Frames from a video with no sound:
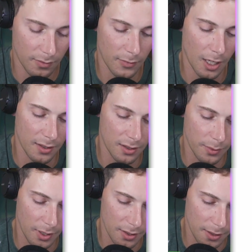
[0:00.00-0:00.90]
I see
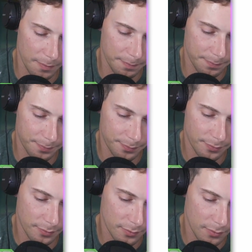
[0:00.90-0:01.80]
what I did
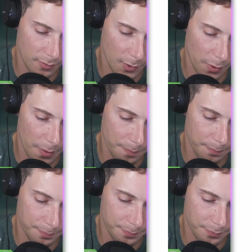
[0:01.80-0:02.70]
Okay.
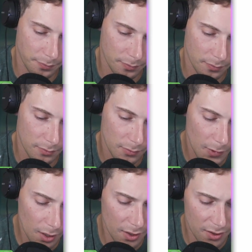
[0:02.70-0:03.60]

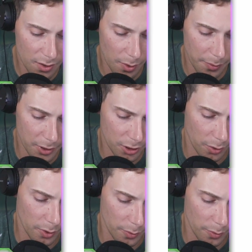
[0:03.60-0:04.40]
This is why we show our